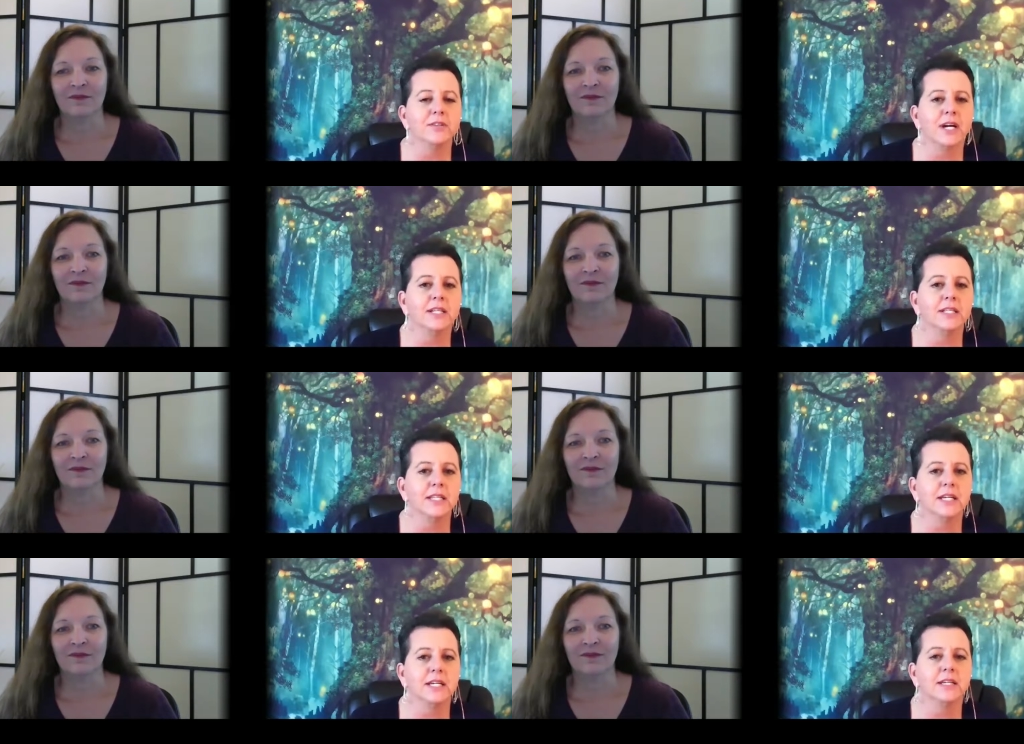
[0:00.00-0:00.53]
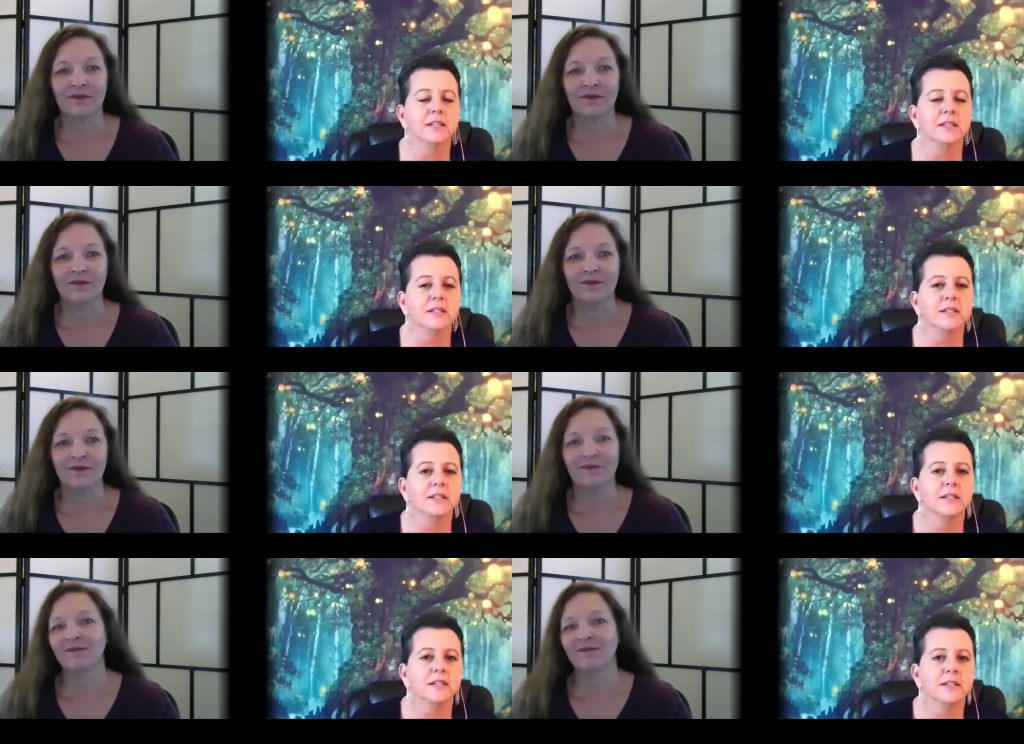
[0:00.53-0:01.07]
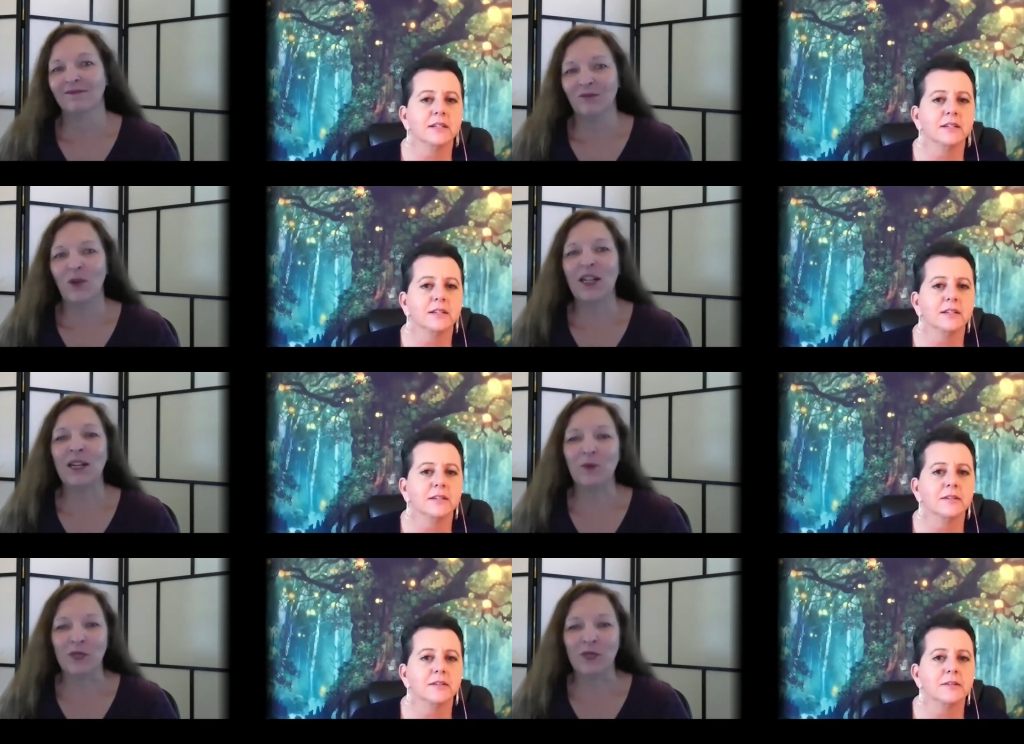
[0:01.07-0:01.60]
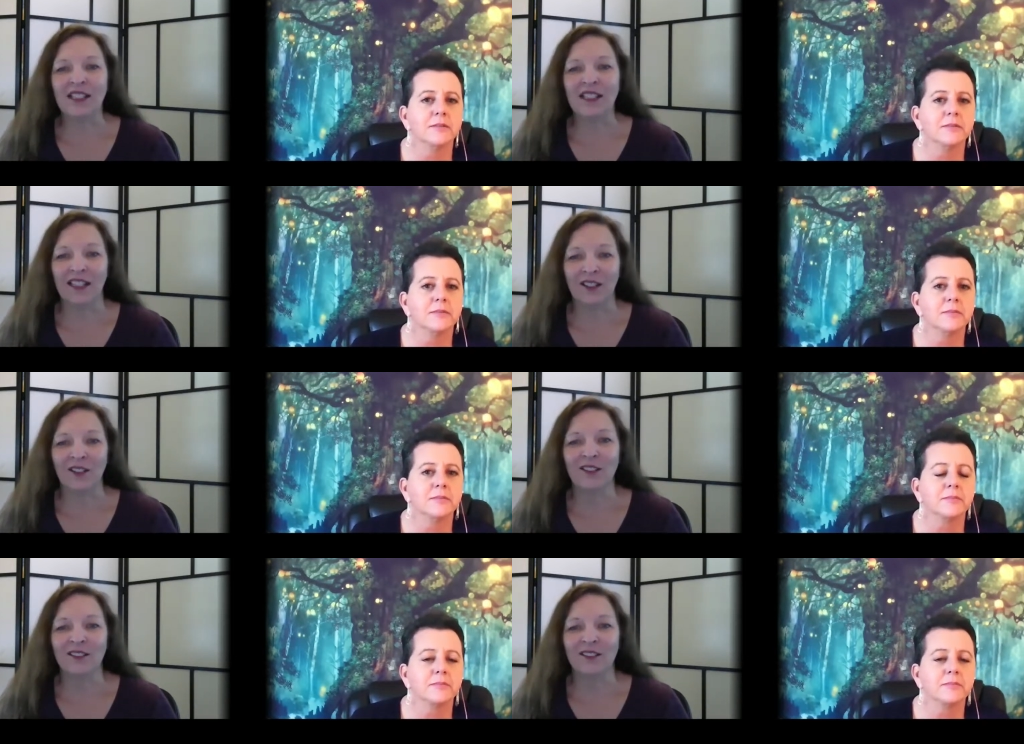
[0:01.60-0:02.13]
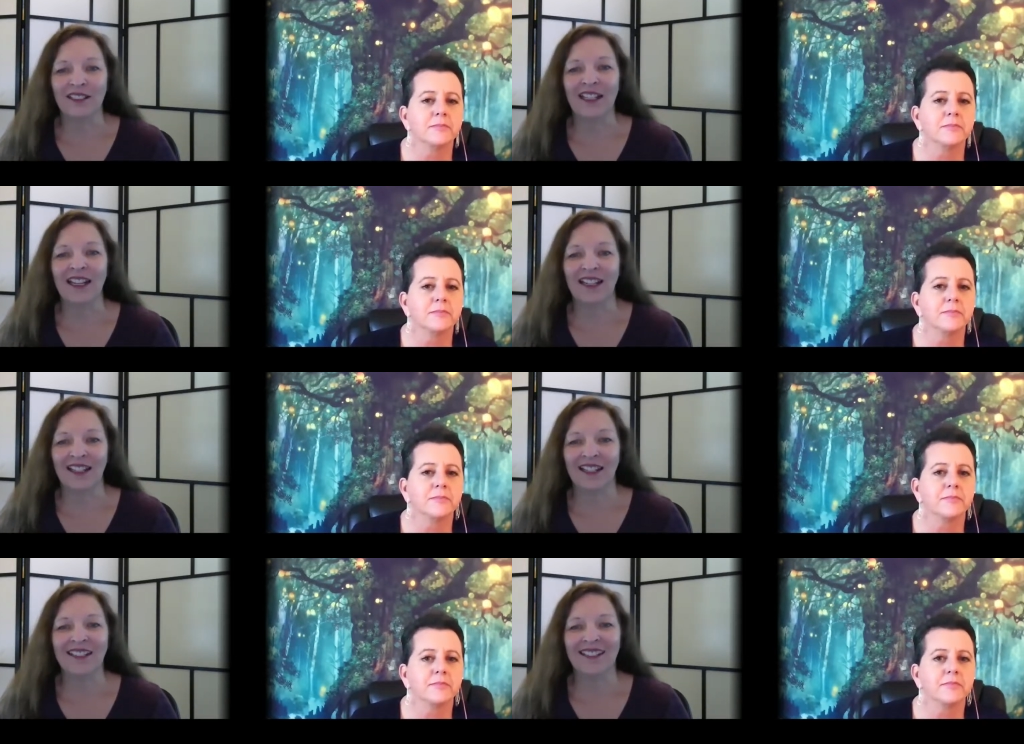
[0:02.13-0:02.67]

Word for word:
Speaker 1: kind of thing
Speaker 2: when he was little yeah